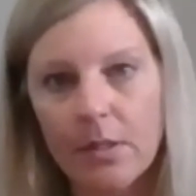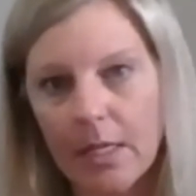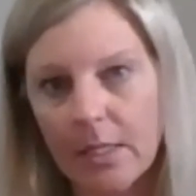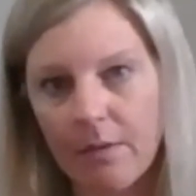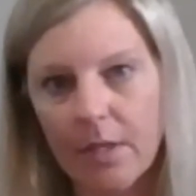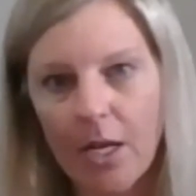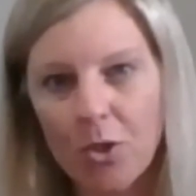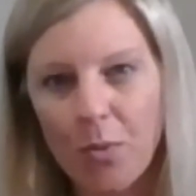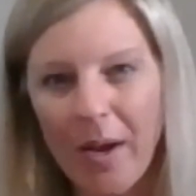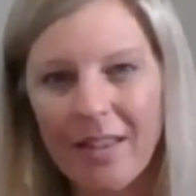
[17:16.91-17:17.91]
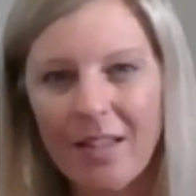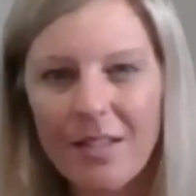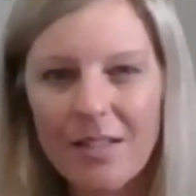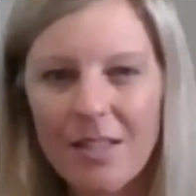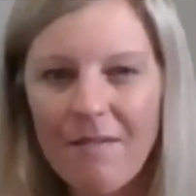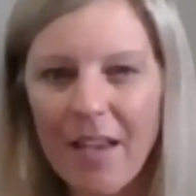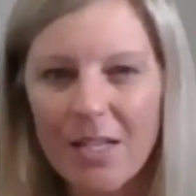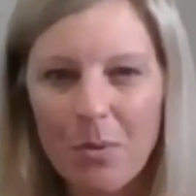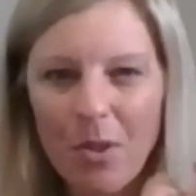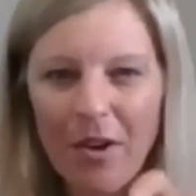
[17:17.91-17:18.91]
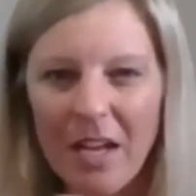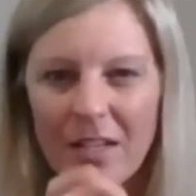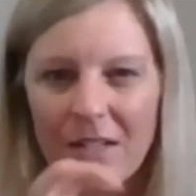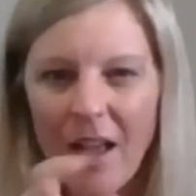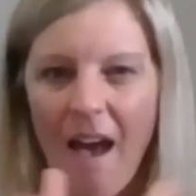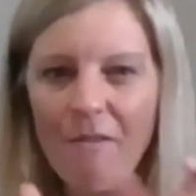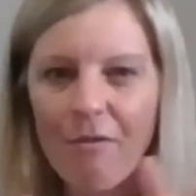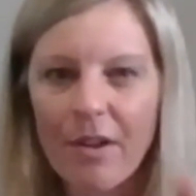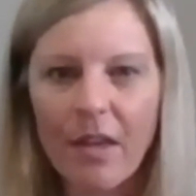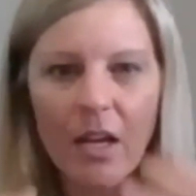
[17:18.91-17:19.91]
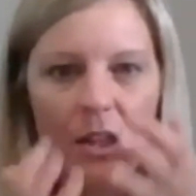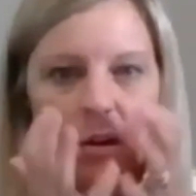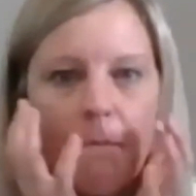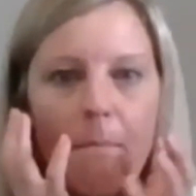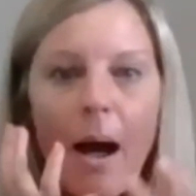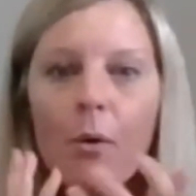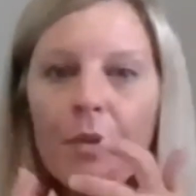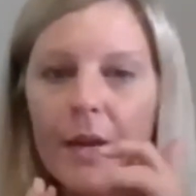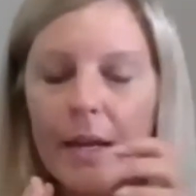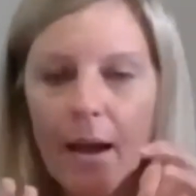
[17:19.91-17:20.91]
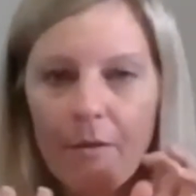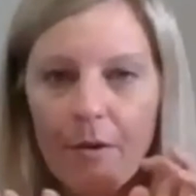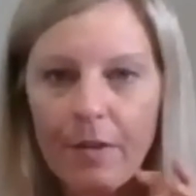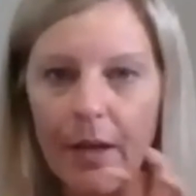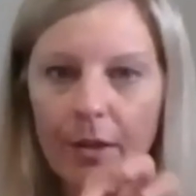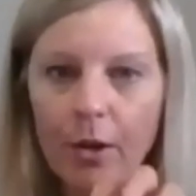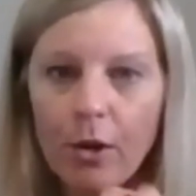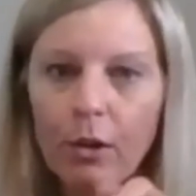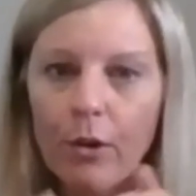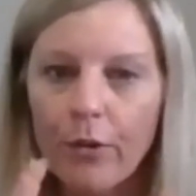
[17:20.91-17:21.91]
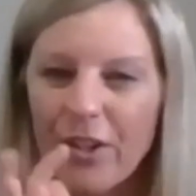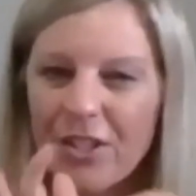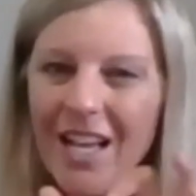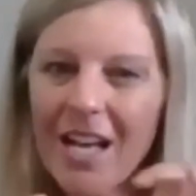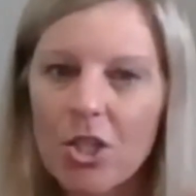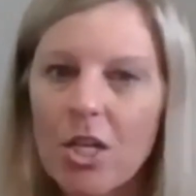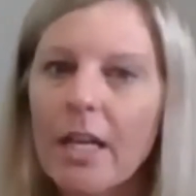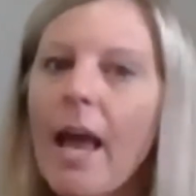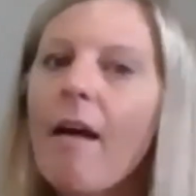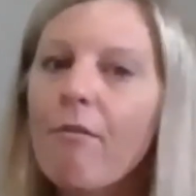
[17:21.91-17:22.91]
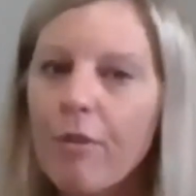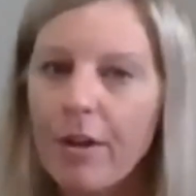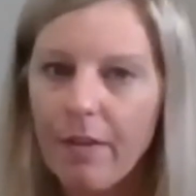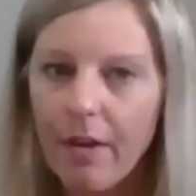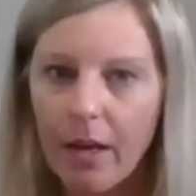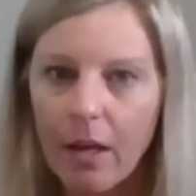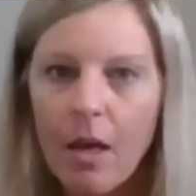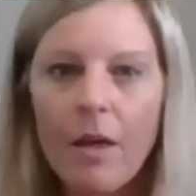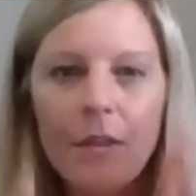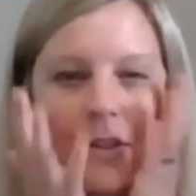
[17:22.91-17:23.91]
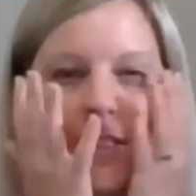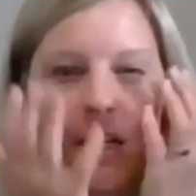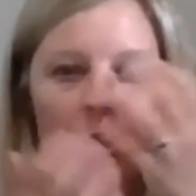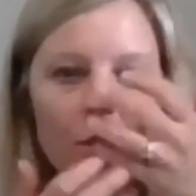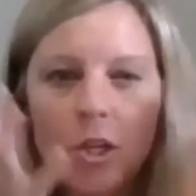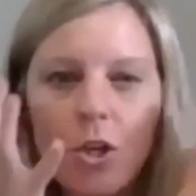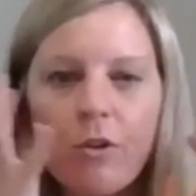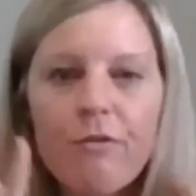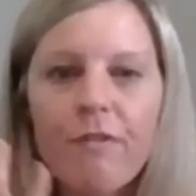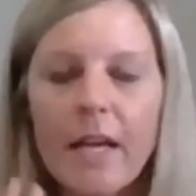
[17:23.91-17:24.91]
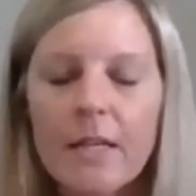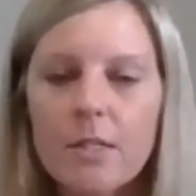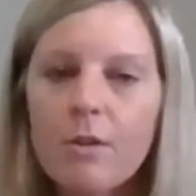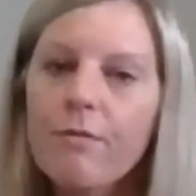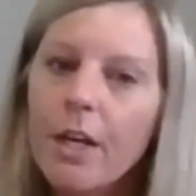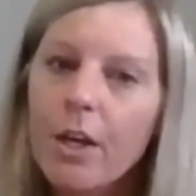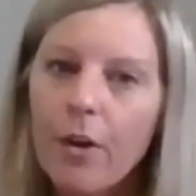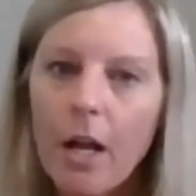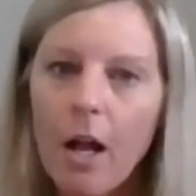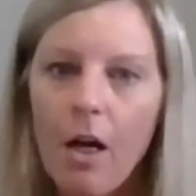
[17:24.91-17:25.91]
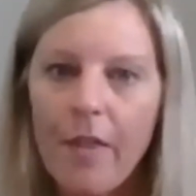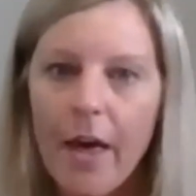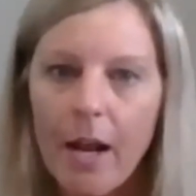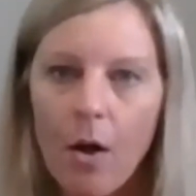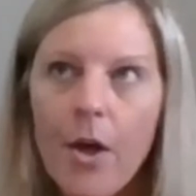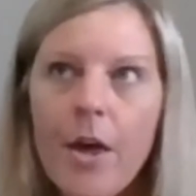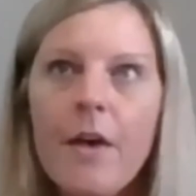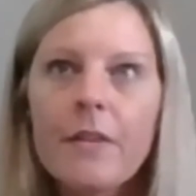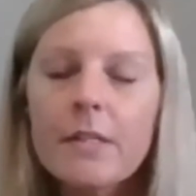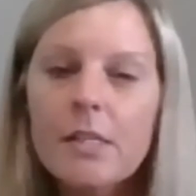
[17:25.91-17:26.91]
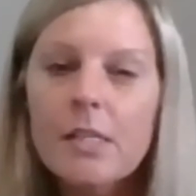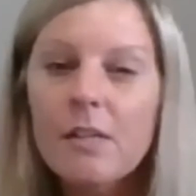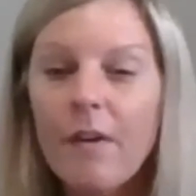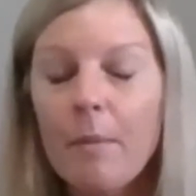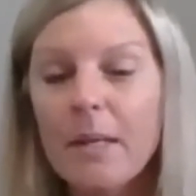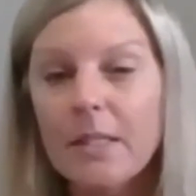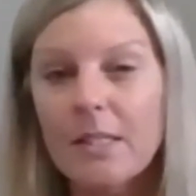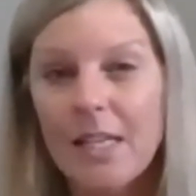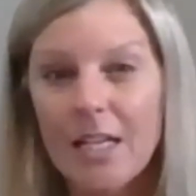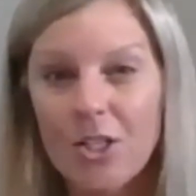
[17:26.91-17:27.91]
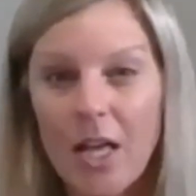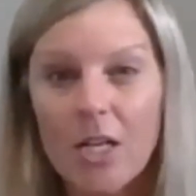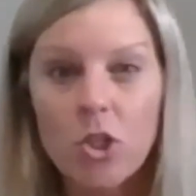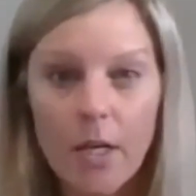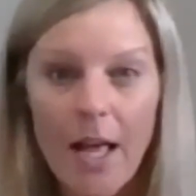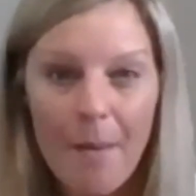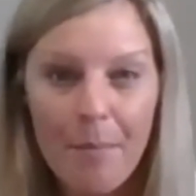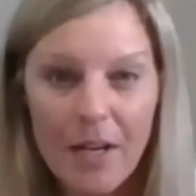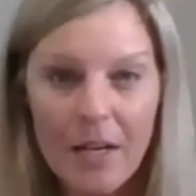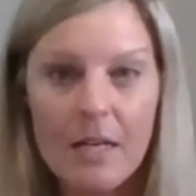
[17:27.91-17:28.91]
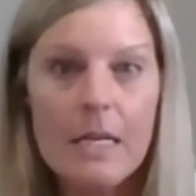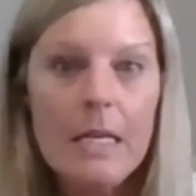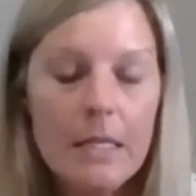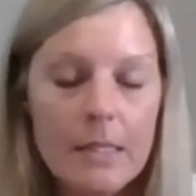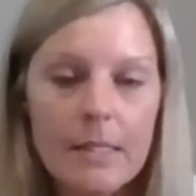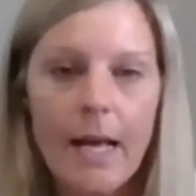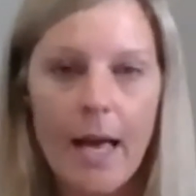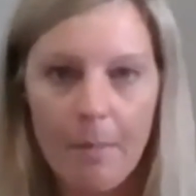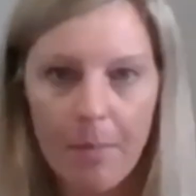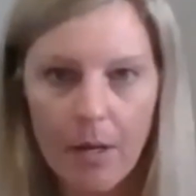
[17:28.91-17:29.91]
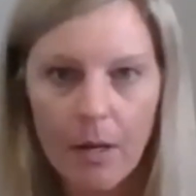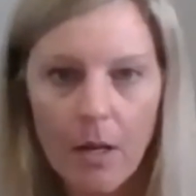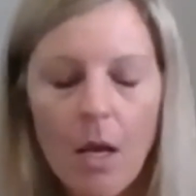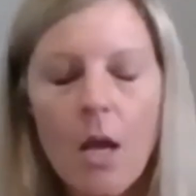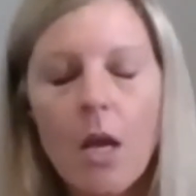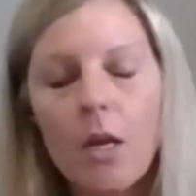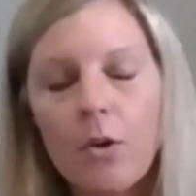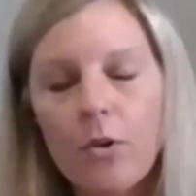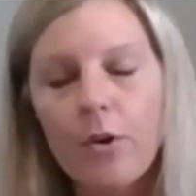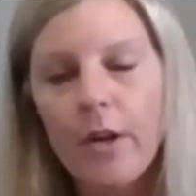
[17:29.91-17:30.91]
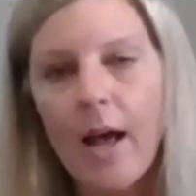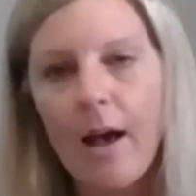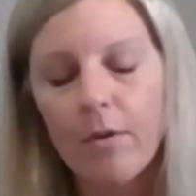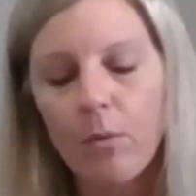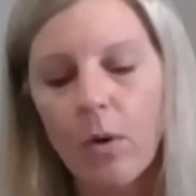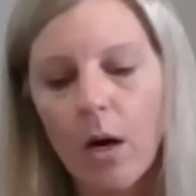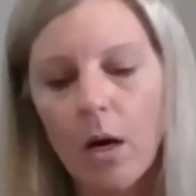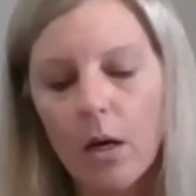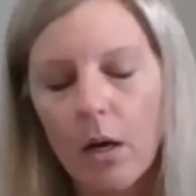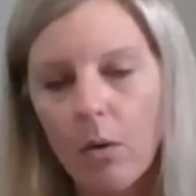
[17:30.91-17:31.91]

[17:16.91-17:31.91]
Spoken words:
sense of touch, right? This is the phase where they're into everything, they're mouthing everything, and they're touching everything. They're touching your face. They're figuring all that out. This is the developmental stage that should happen and needs to happen in order to have a